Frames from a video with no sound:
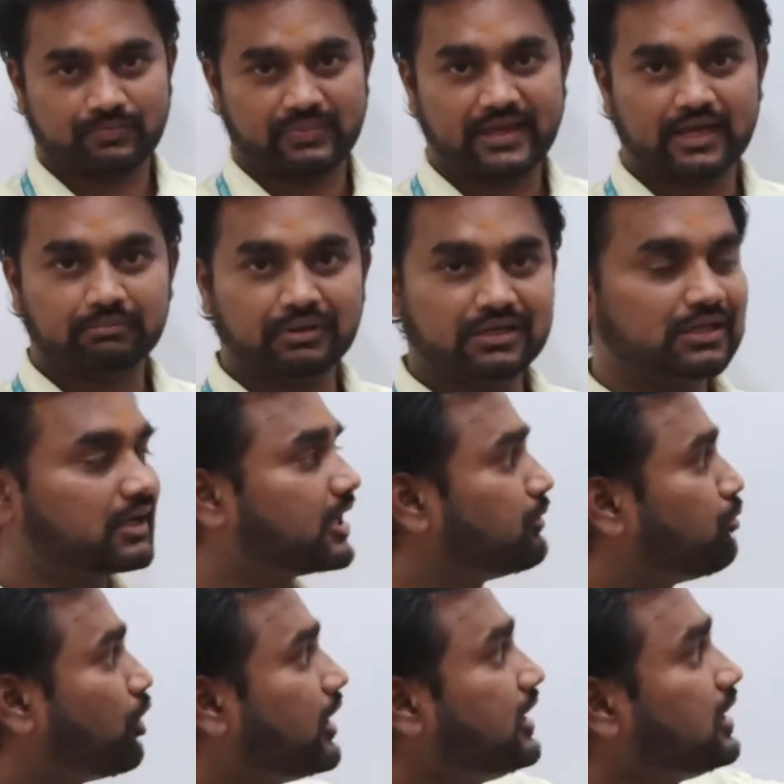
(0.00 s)
They are meeting
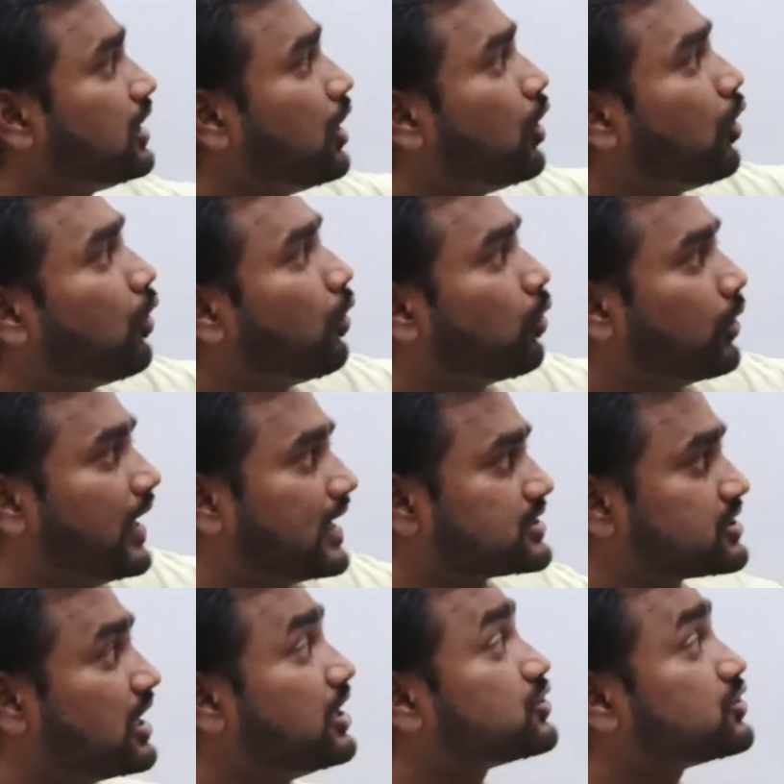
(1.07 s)
at point O dash.